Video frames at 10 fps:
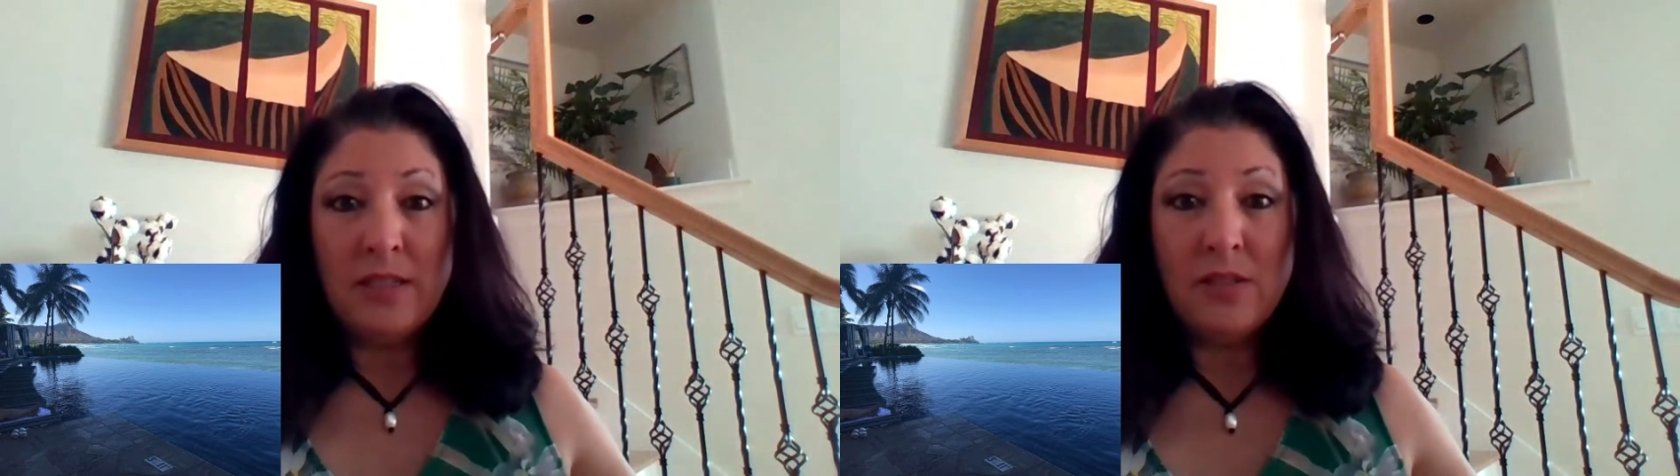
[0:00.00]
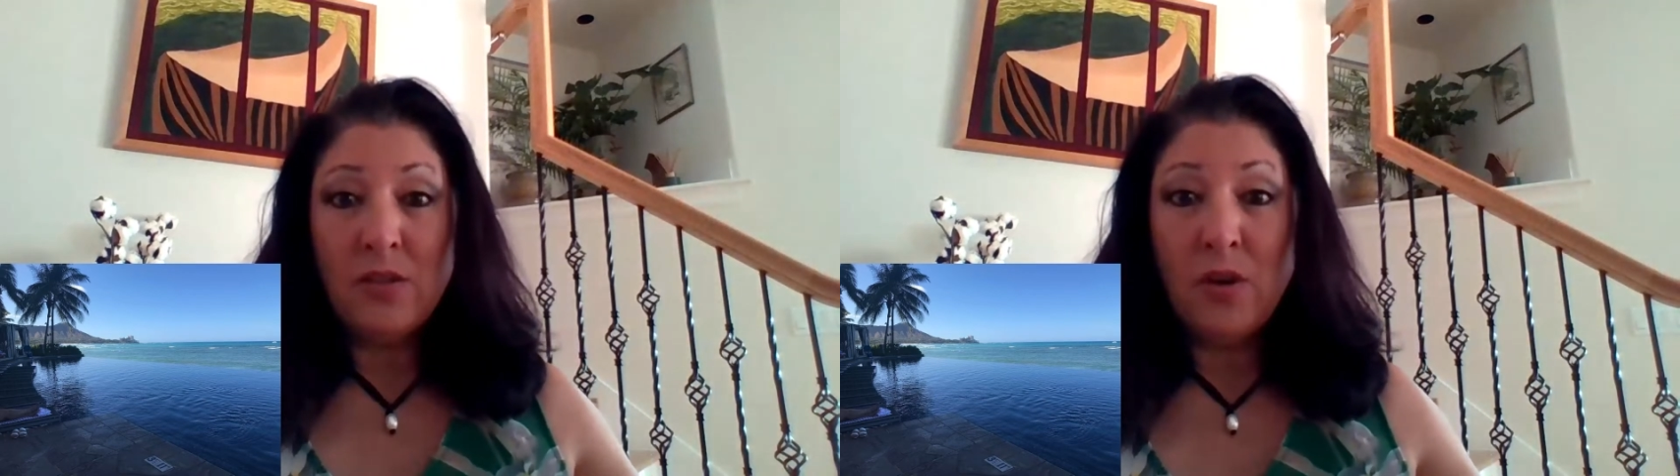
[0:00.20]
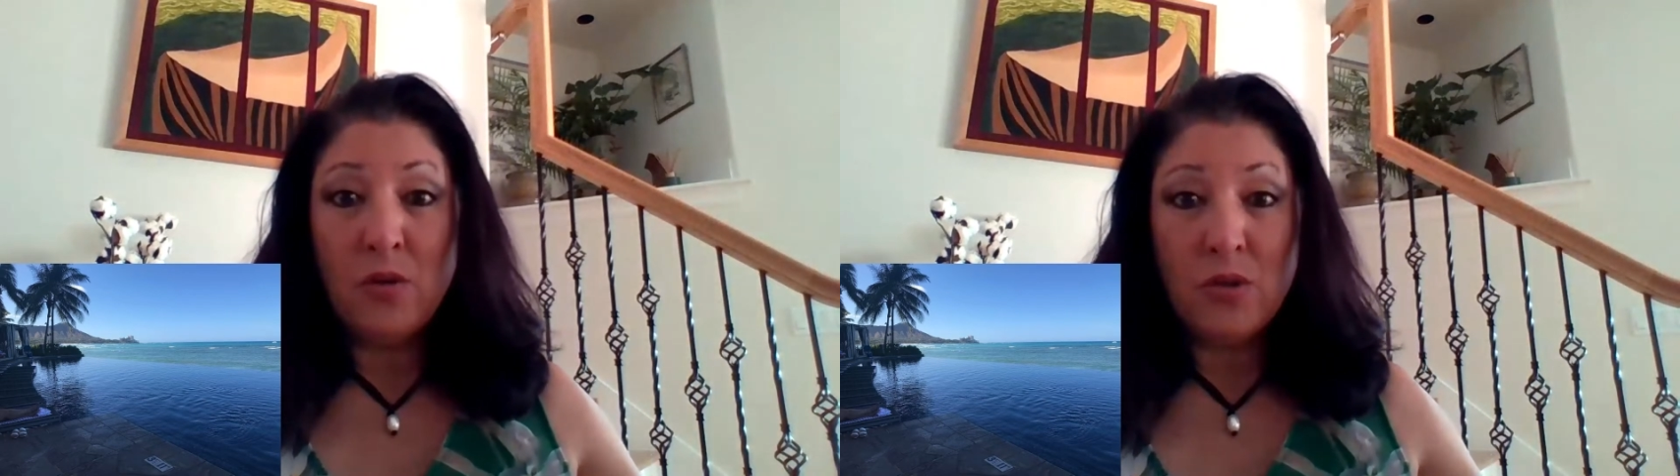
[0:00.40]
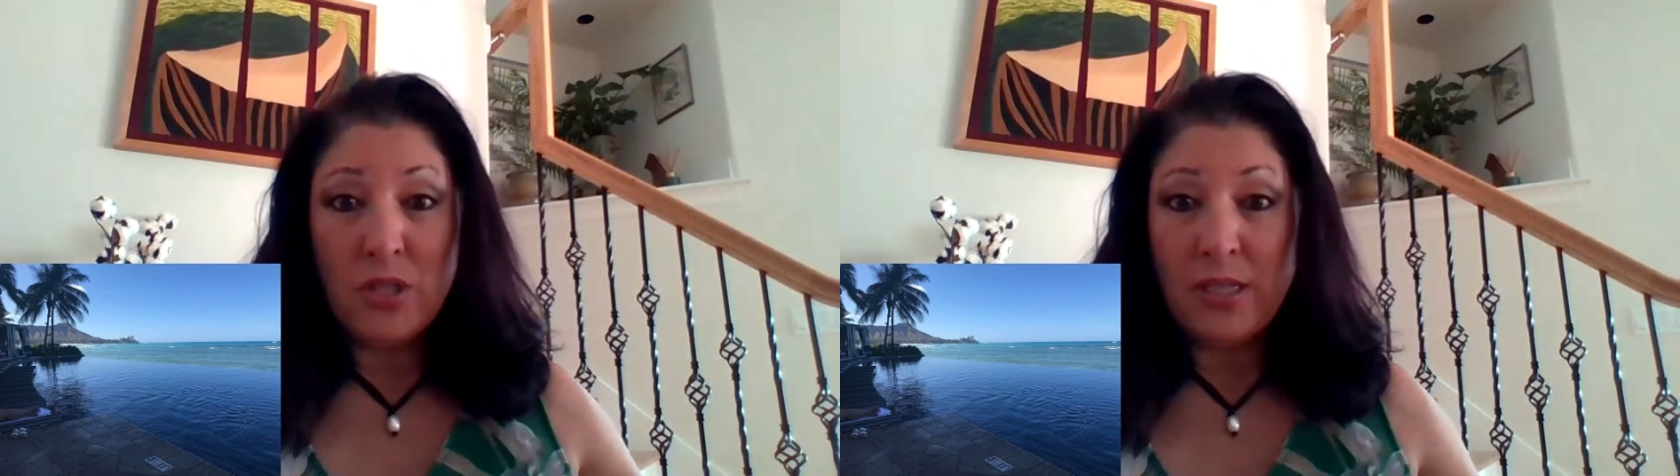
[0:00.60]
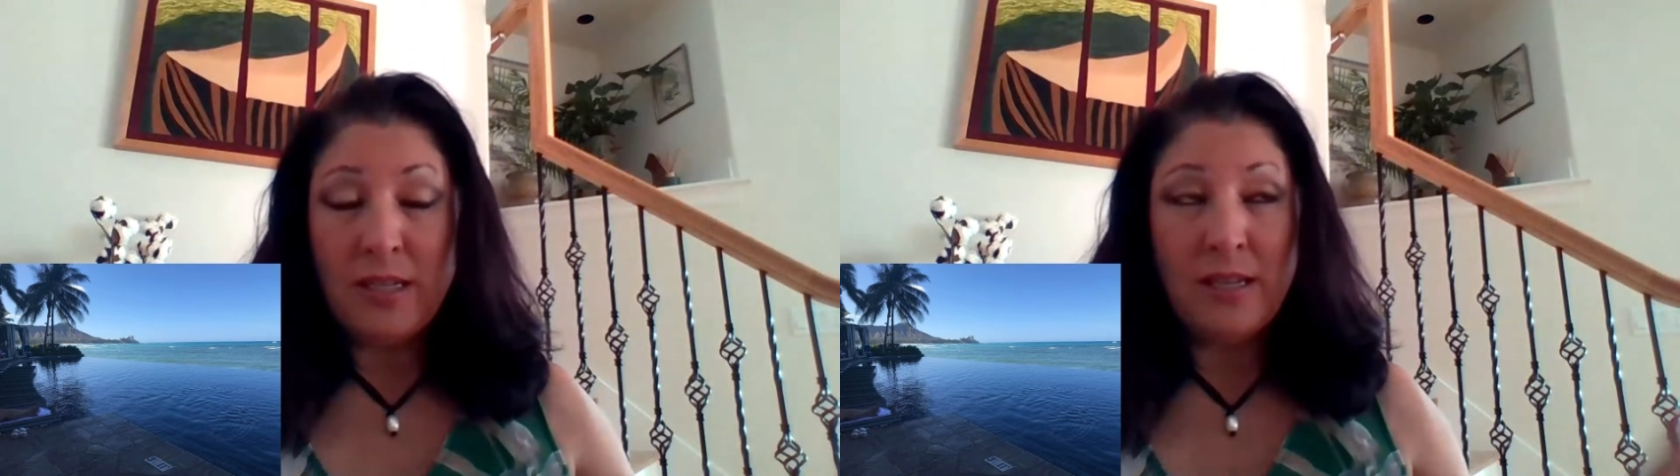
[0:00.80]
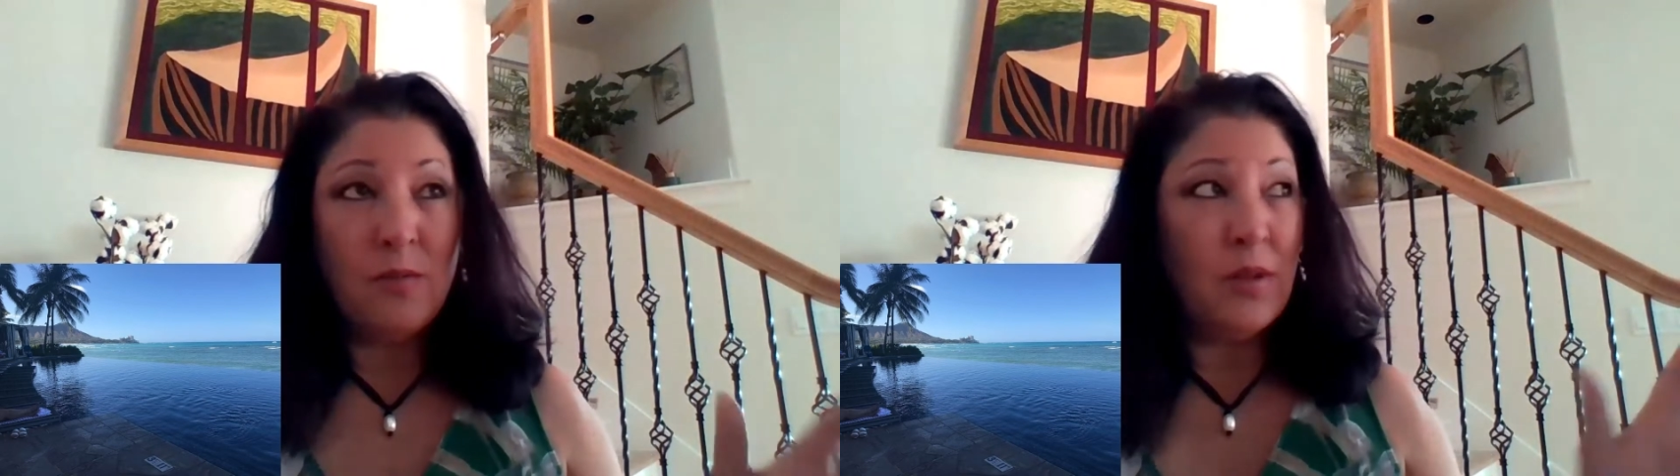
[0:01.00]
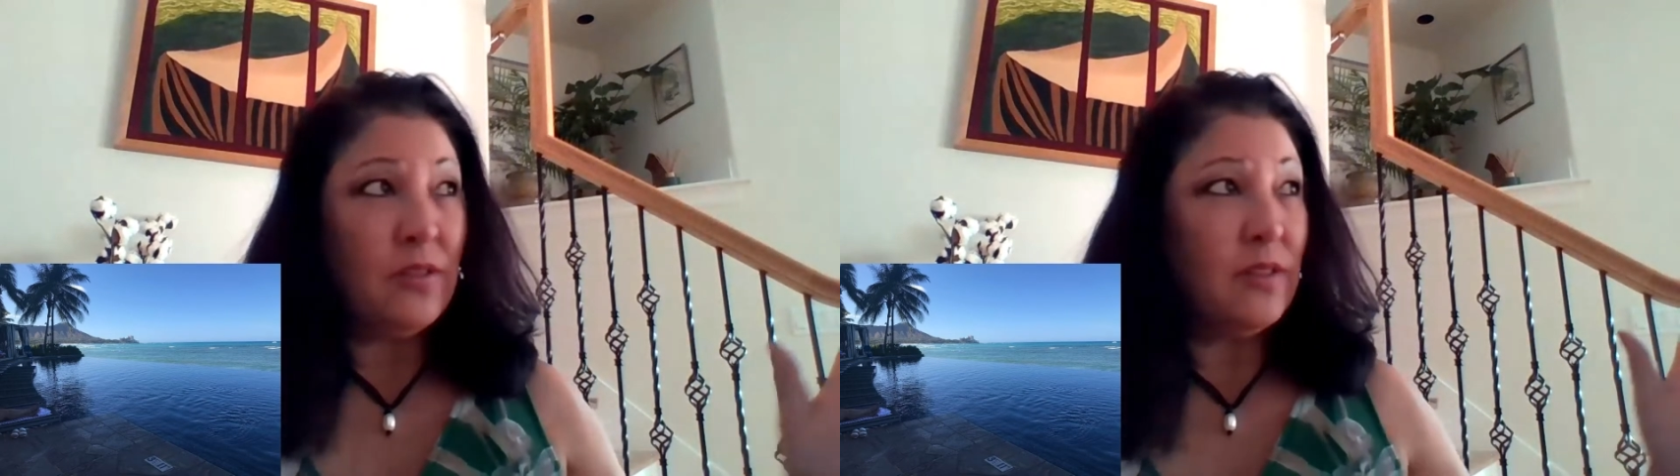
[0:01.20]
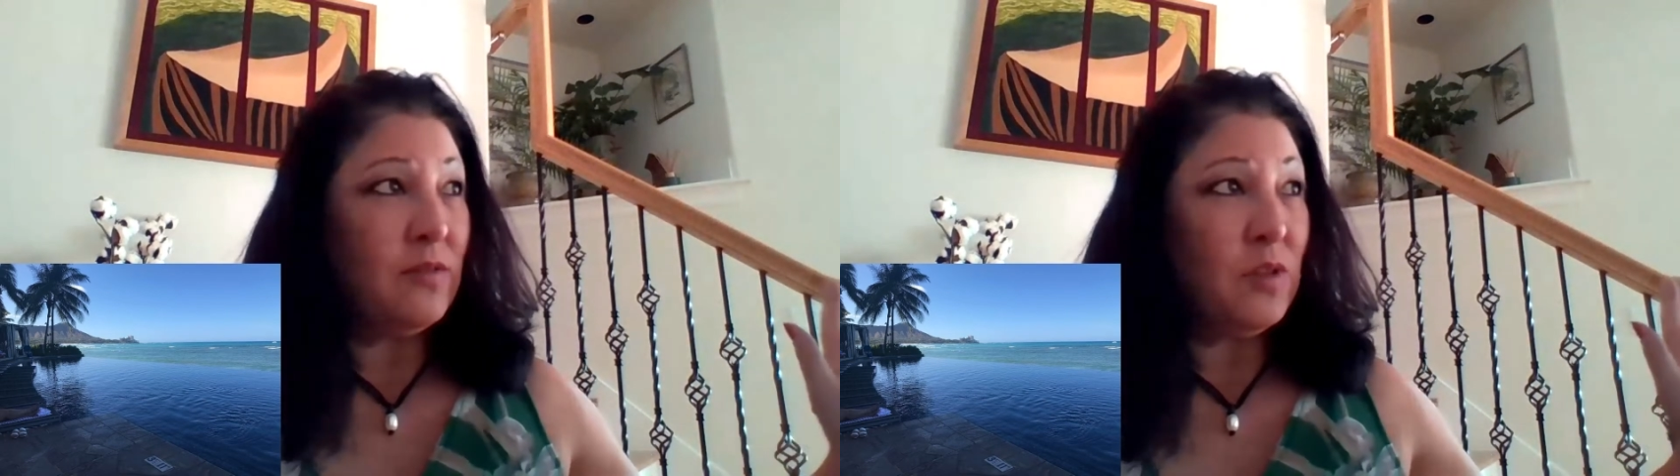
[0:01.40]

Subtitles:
into the ocean with